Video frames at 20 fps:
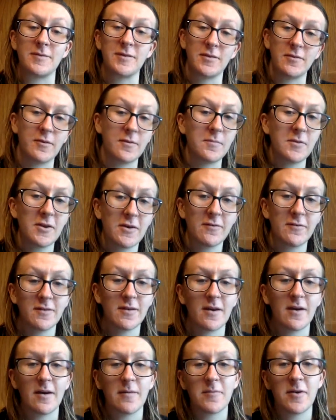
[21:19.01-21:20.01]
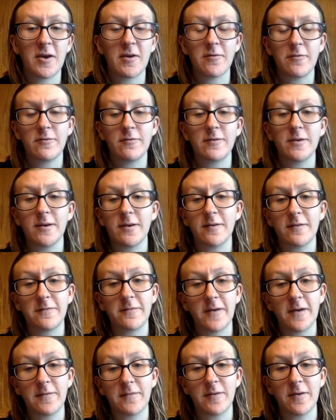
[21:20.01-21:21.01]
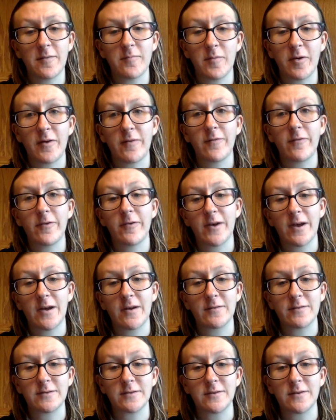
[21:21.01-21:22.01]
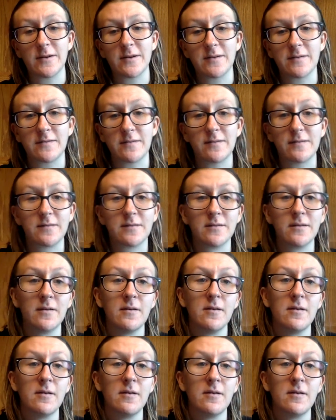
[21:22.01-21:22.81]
So let me know in the comment who your favorite Marvel character is,